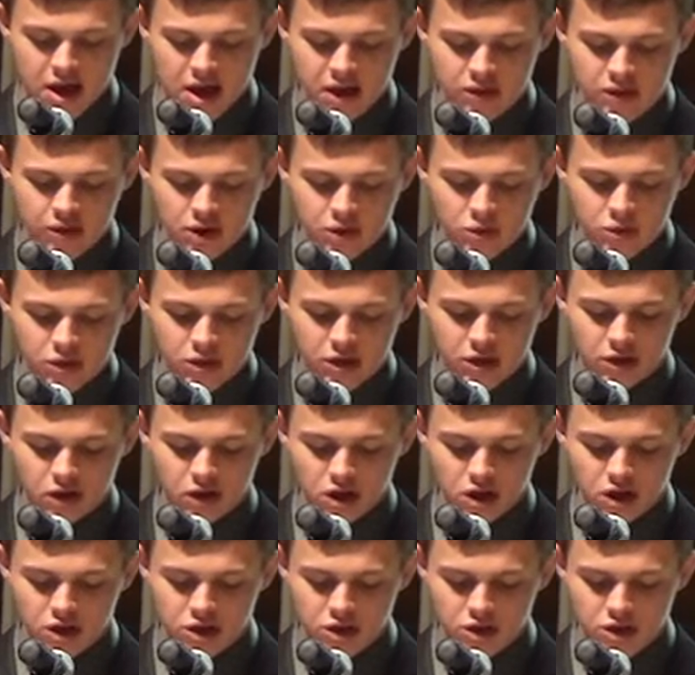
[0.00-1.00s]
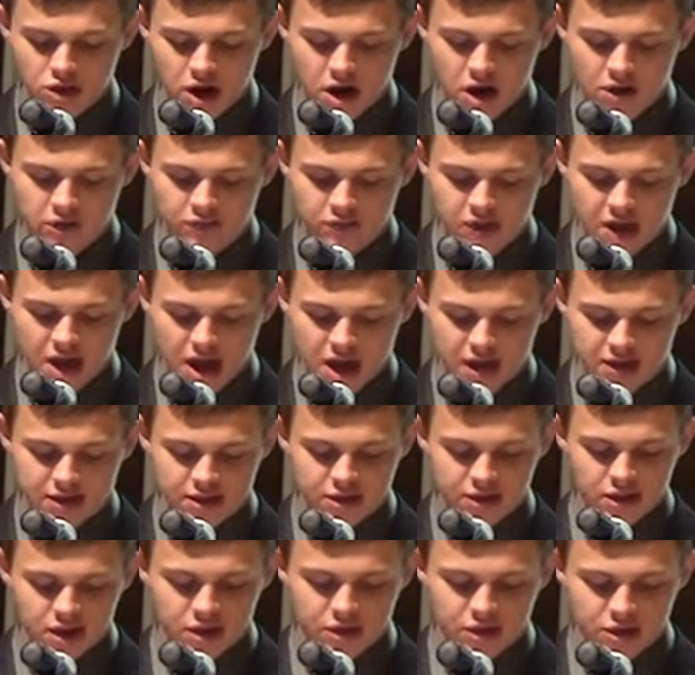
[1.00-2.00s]
and there was a large crowd of
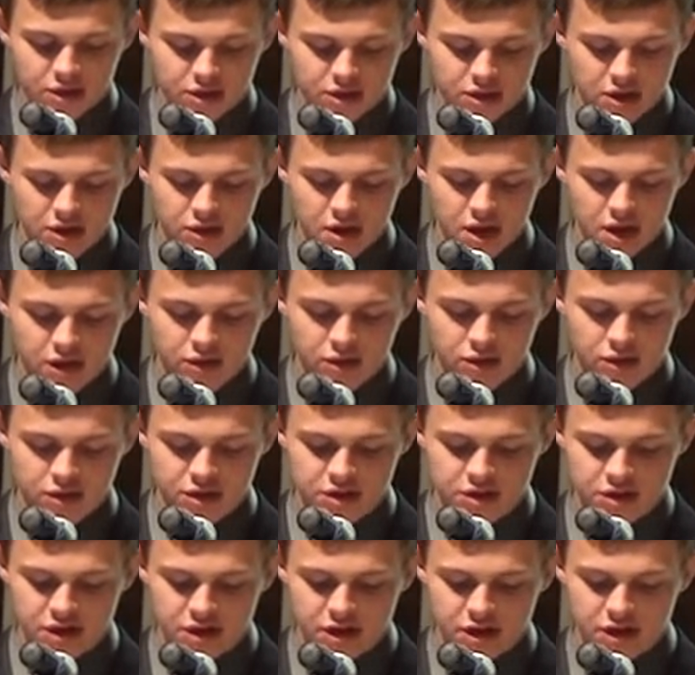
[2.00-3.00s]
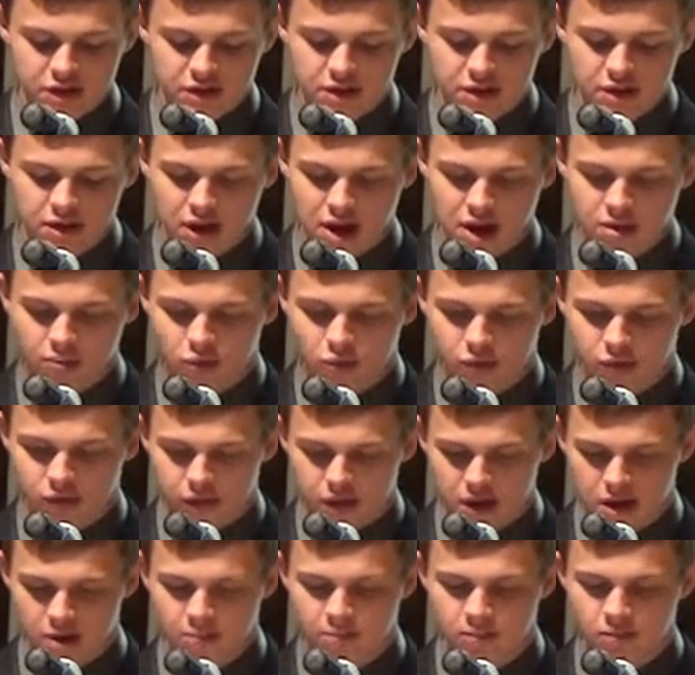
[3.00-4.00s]
tax collectors and others sitting at the table
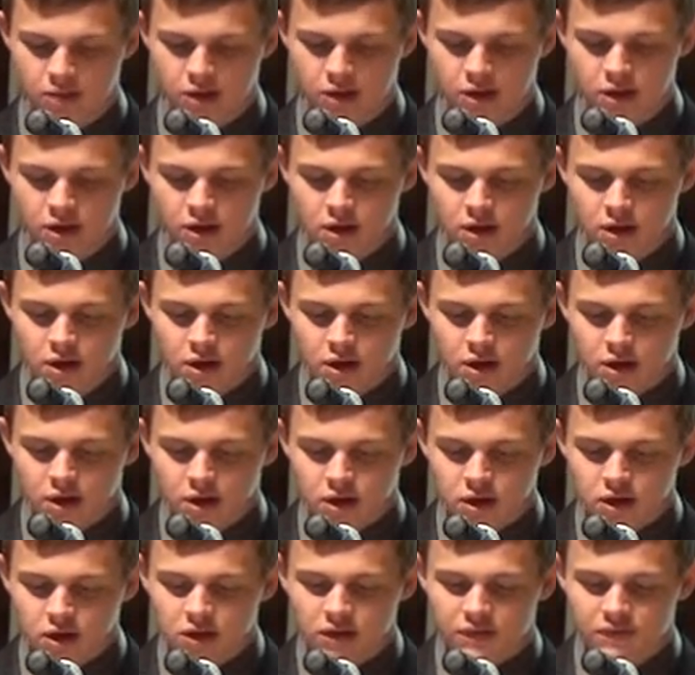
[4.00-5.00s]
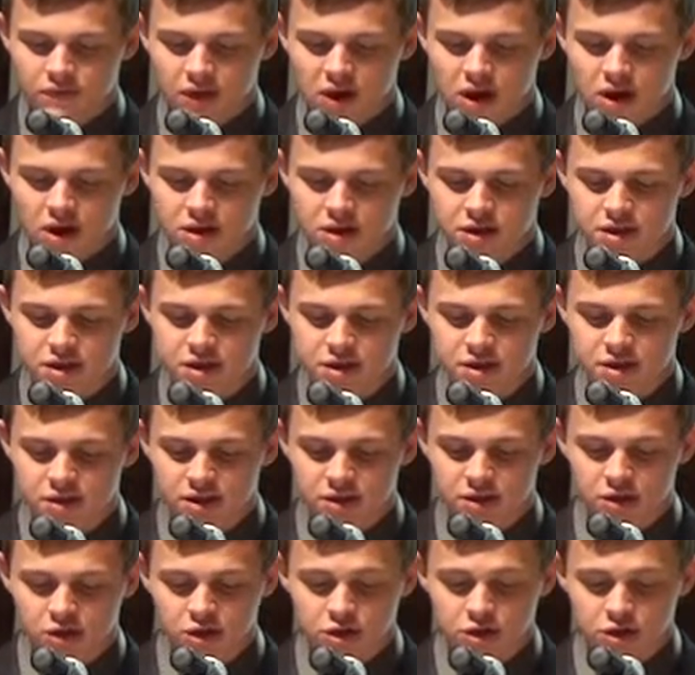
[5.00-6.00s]
with them. The
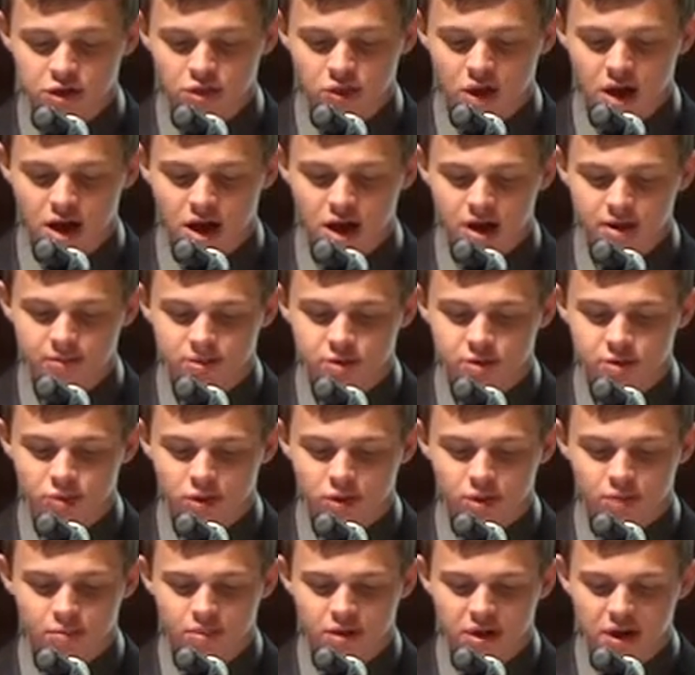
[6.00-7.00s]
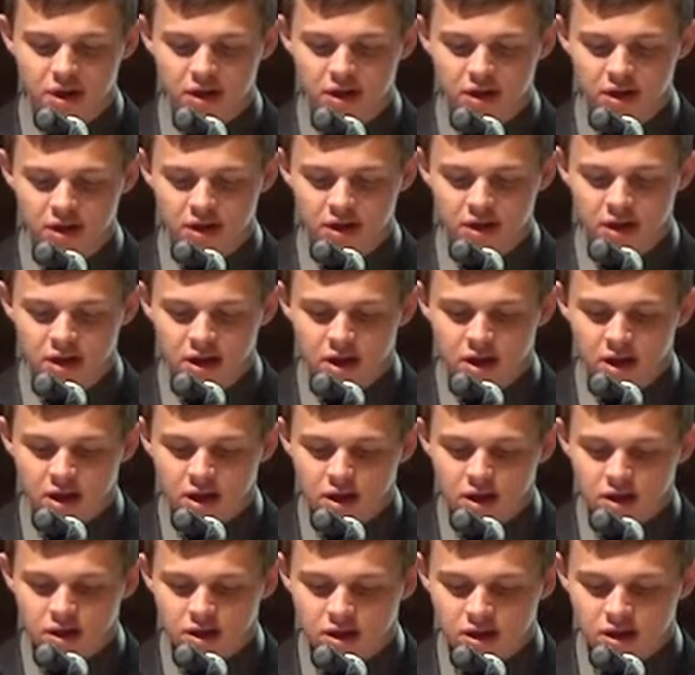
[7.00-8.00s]
Pharisees and their scribes were
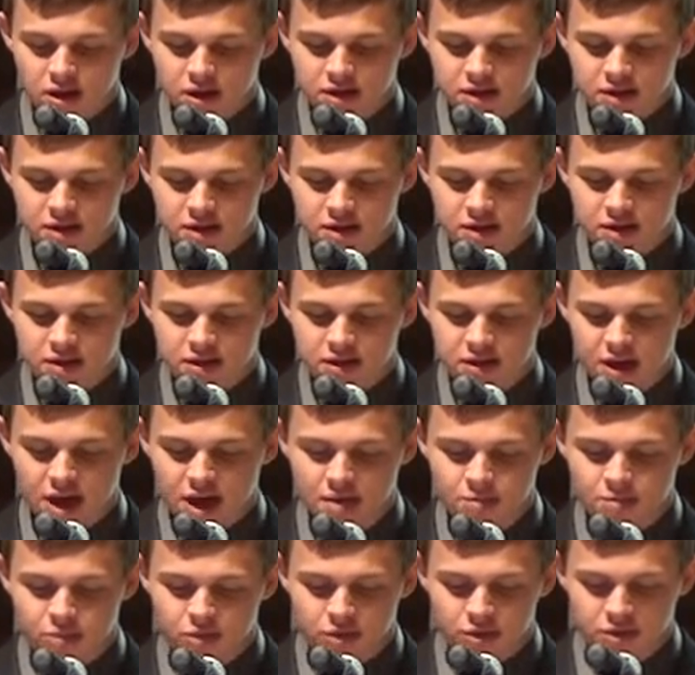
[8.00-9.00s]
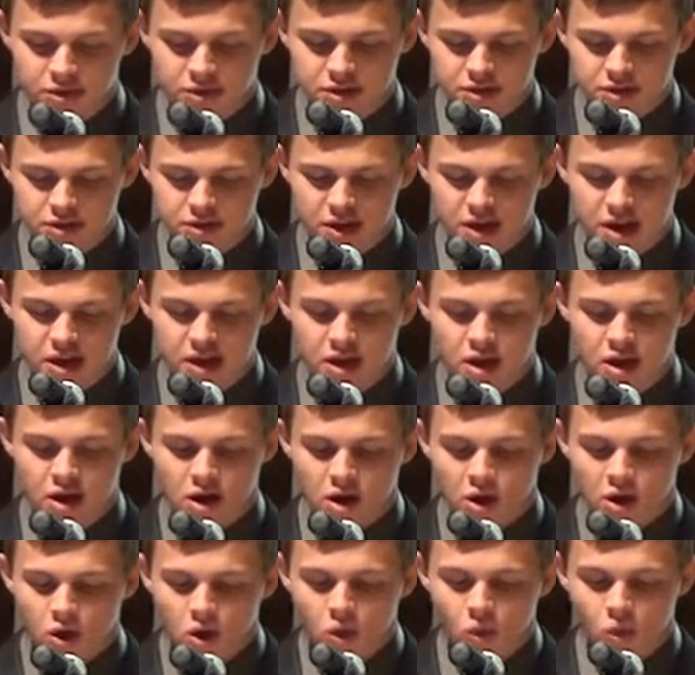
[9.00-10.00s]
complaining to his disciples,
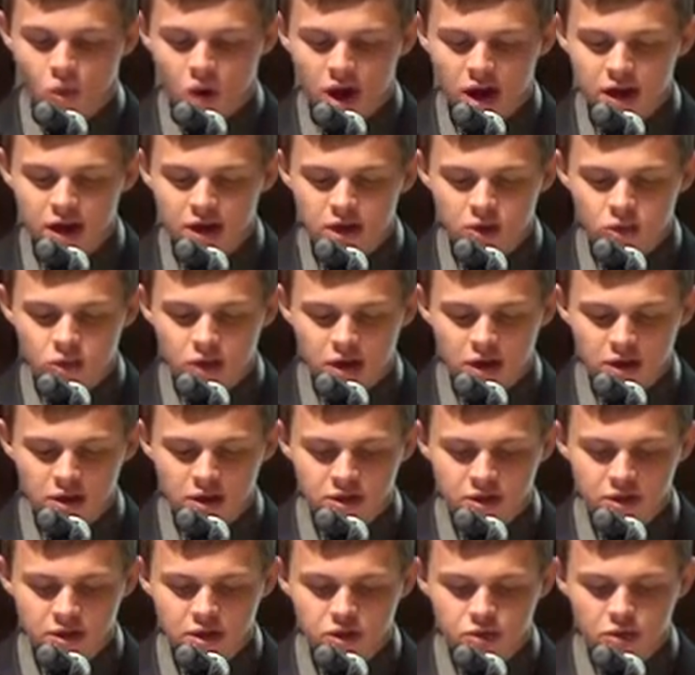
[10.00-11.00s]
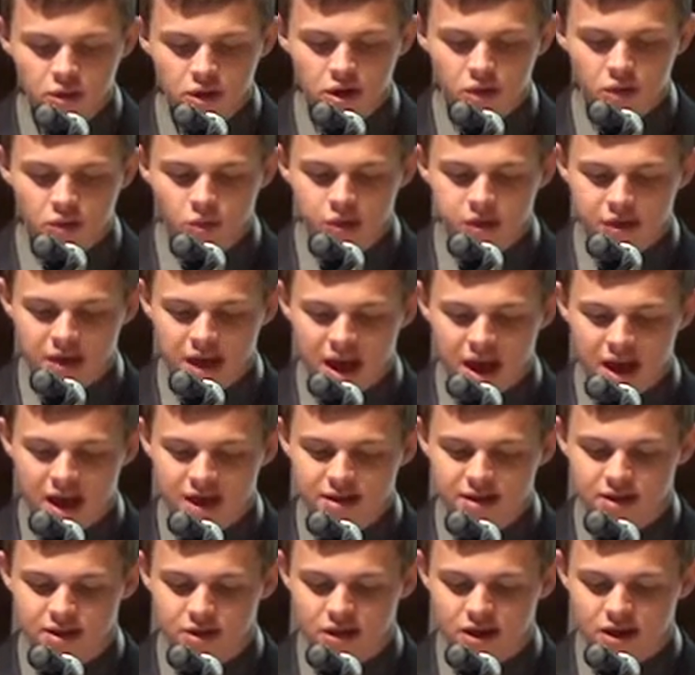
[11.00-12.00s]
saying, "Why do you eat and drink with
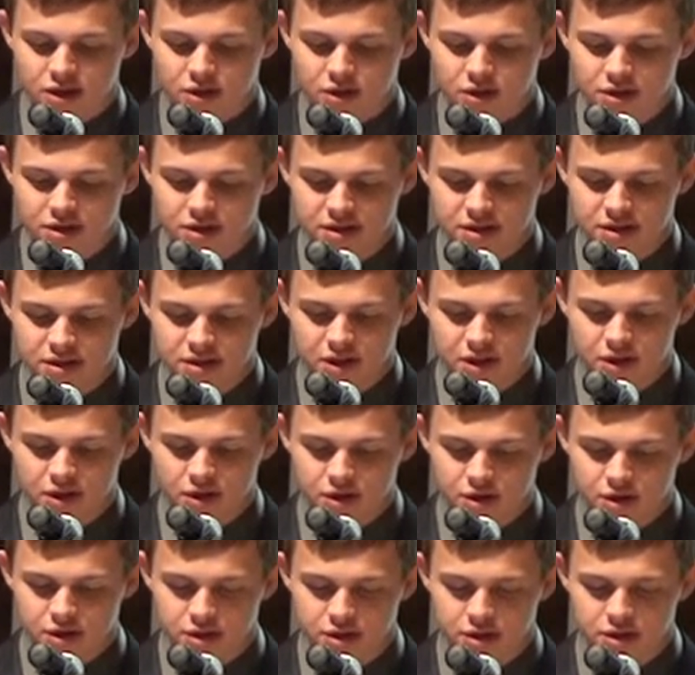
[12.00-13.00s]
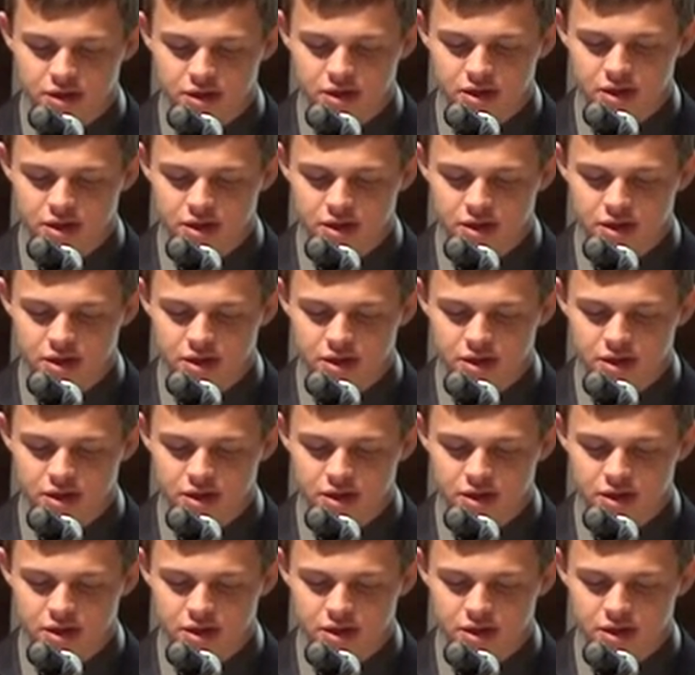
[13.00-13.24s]
tax collectors and sinners?"